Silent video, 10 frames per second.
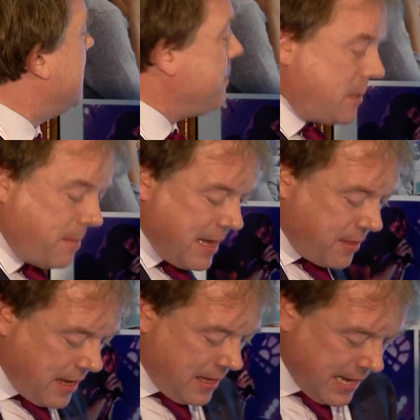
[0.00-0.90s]
seems to me
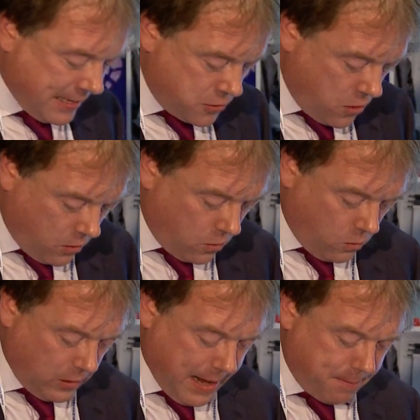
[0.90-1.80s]
that it's not
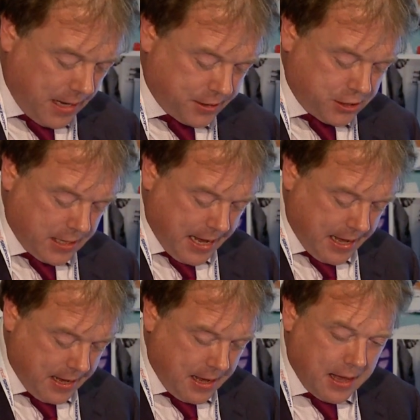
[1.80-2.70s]
all that much
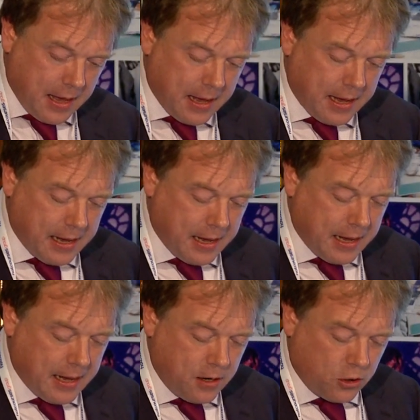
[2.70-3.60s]

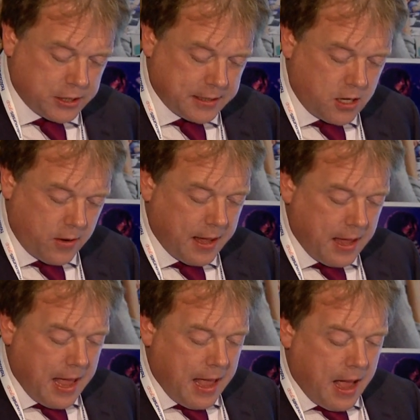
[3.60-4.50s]
logic to
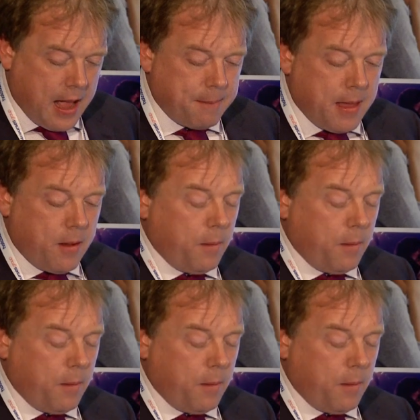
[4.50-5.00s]
it,